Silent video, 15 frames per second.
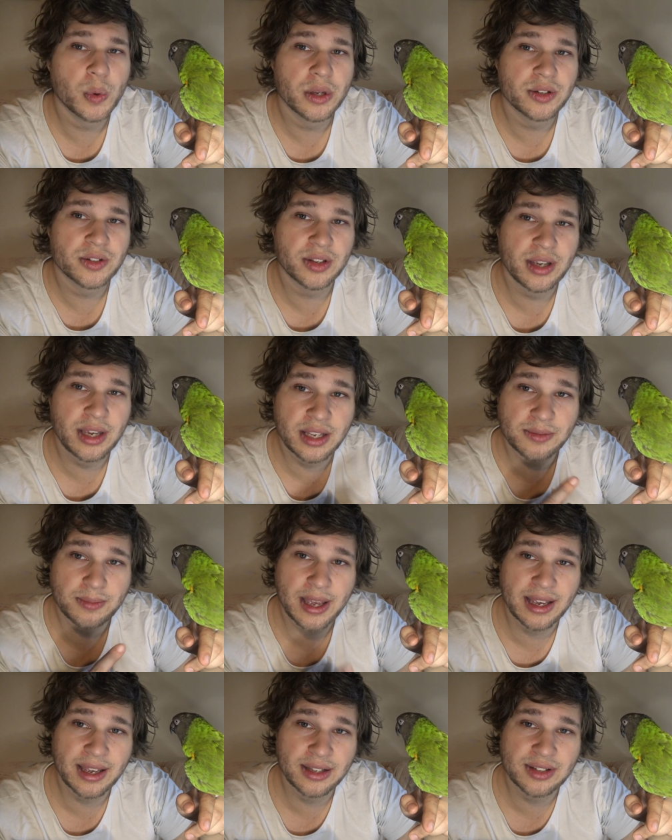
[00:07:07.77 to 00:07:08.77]
See, he's
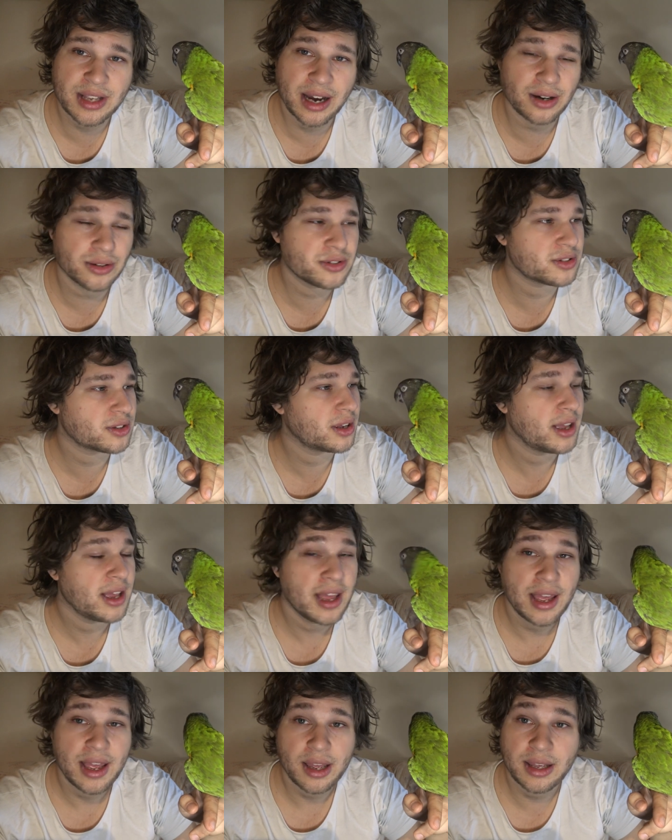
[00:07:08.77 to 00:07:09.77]
making sounds.
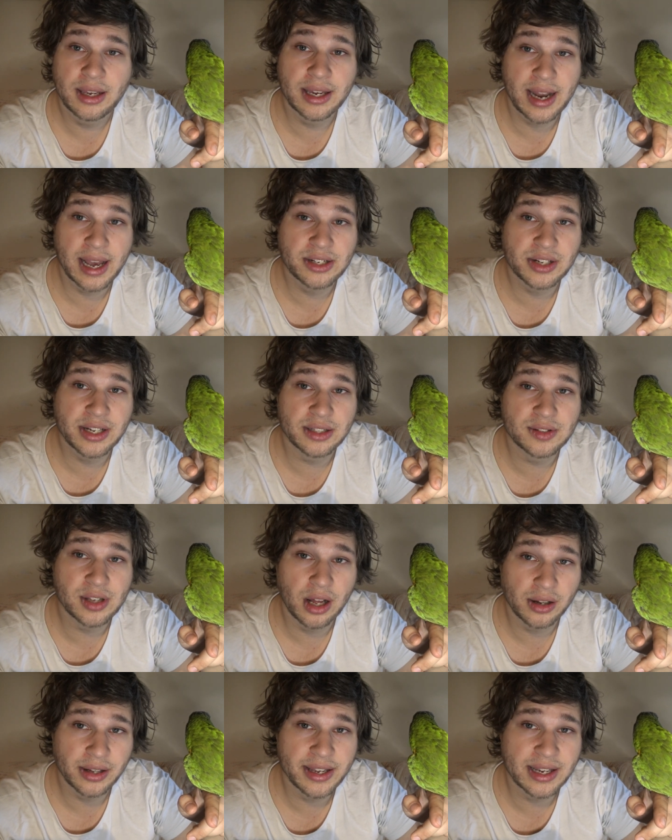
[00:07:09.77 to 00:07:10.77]
He can actually
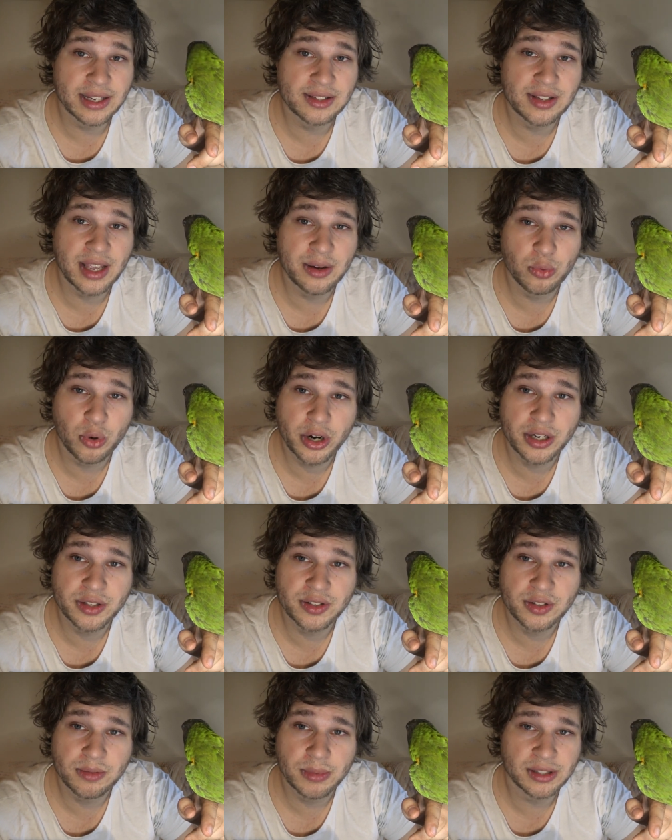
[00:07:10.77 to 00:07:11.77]
talk, he can say
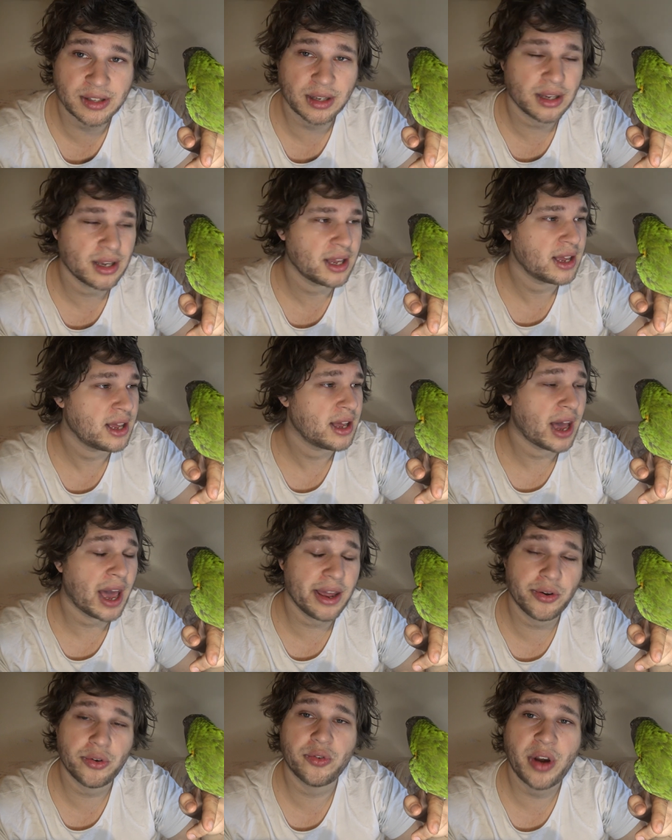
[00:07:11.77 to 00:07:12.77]
words, but
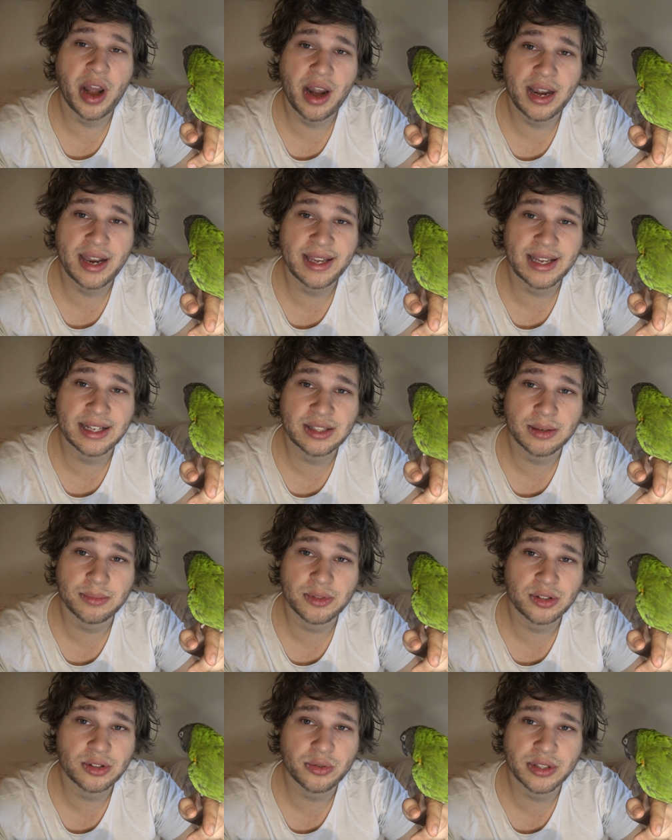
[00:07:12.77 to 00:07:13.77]
I rarely get him
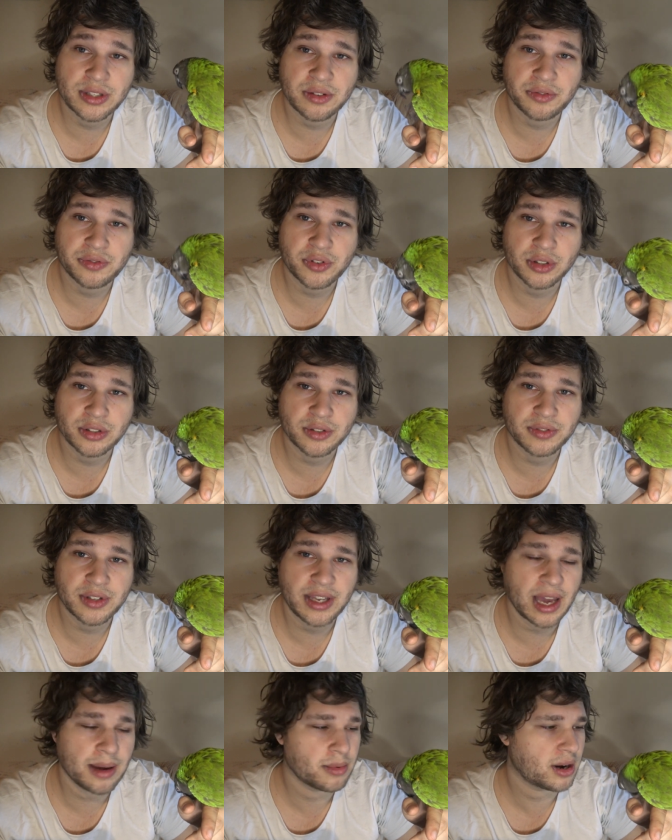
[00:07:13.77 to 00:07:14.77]
to do it in front of the
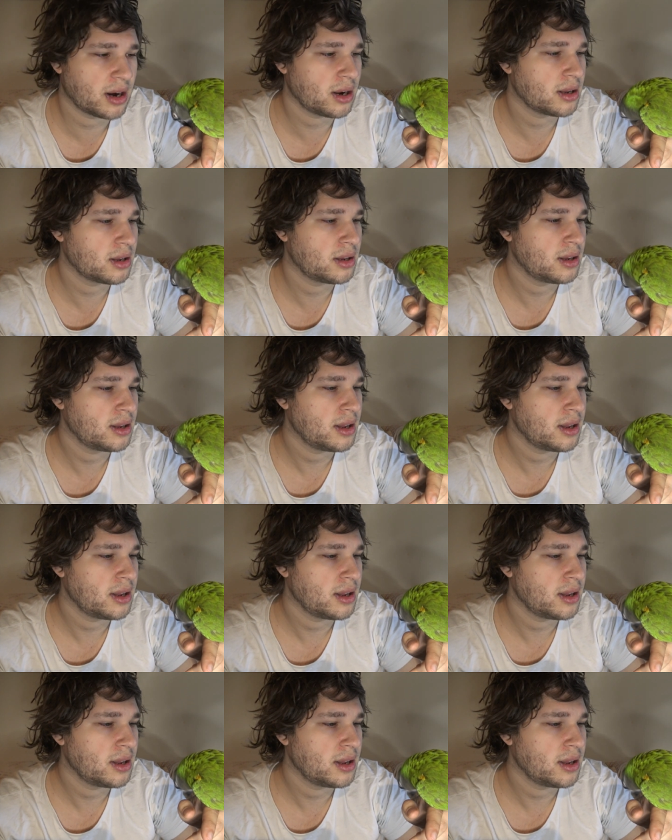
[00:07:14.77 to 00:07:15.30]
camera.